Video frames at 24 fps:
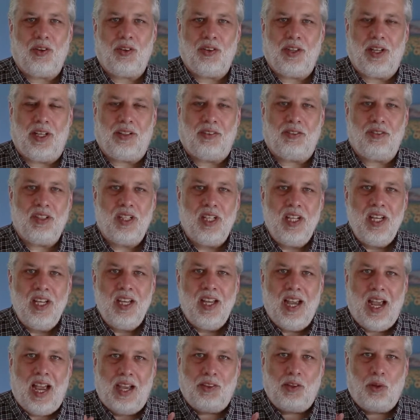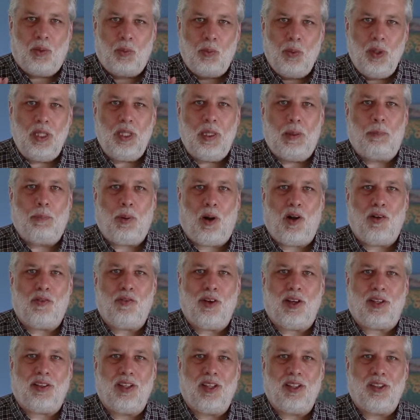things. And they're really
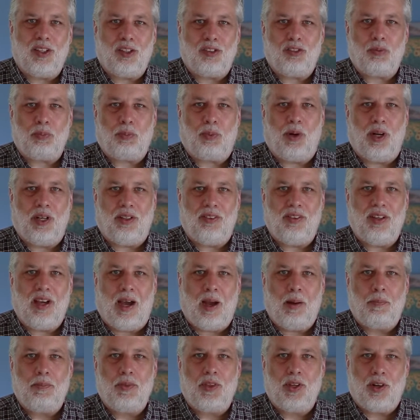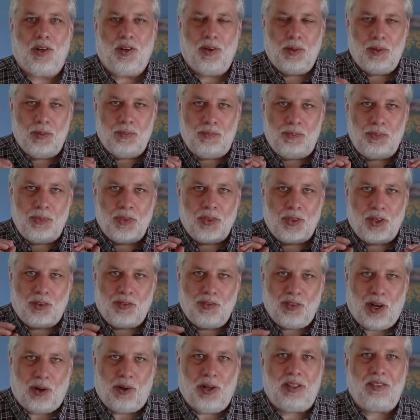perfect in the springtime. They're
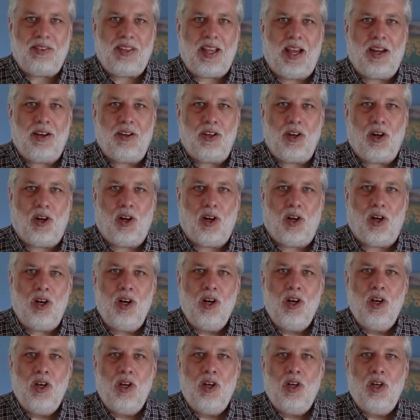very tender.